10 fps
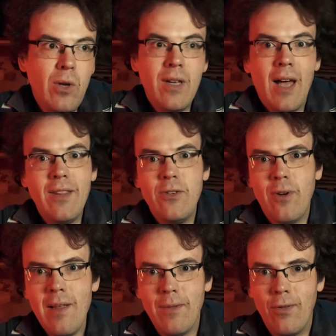look at other
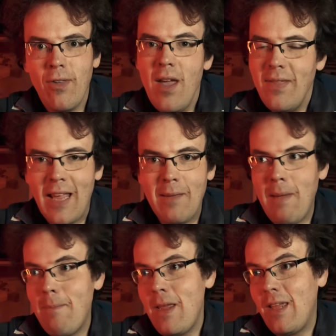drivers. They can
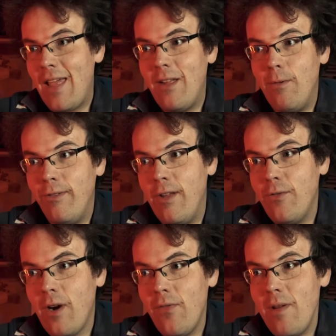maybe get their
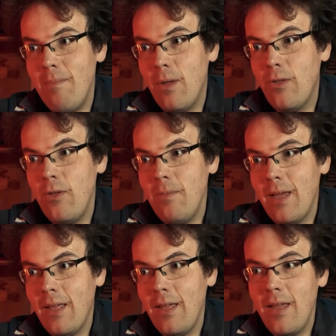reserve driver in, Mick
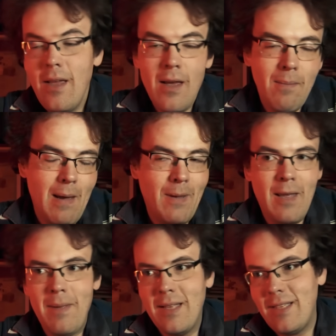Schumacher, maybe
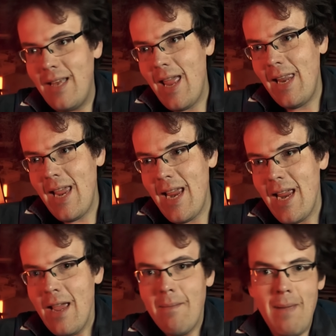Kimi
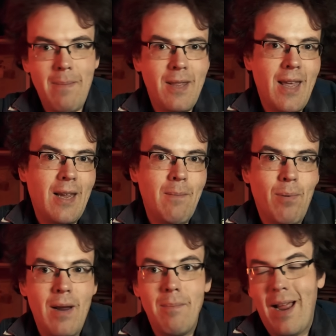Antonelli, maybe they can
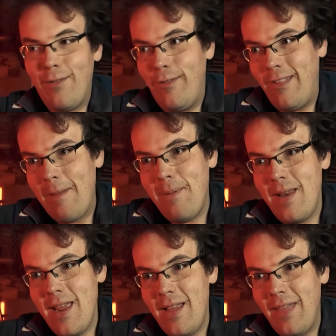bring Max
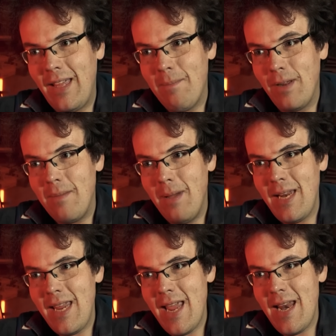Verstappen in if they can bring the
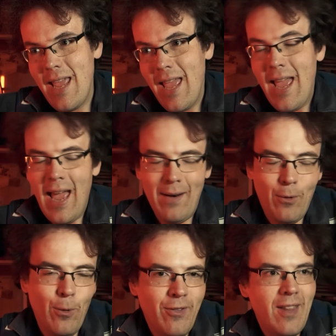money in. And
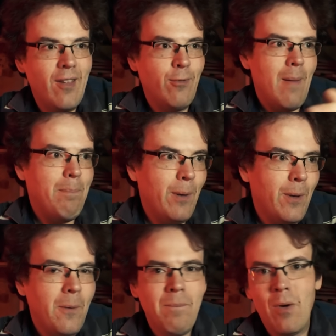of course, then there's Red
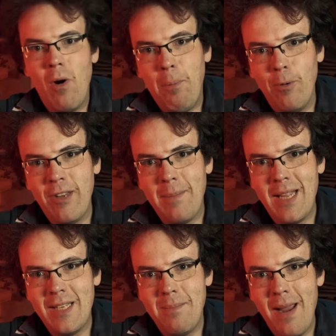Bull. There are reports
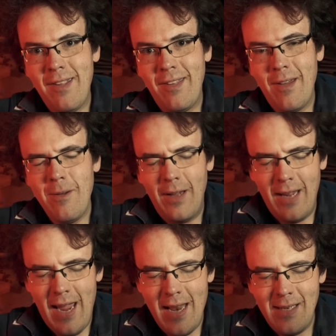coming out of Mexico,
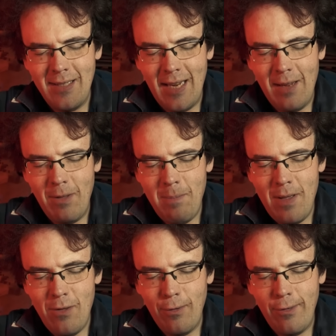again, take it with a
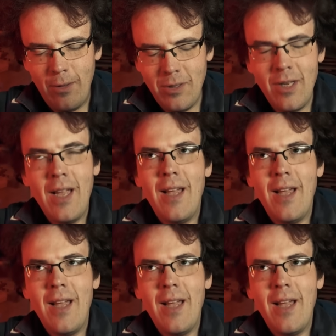pinch of salt,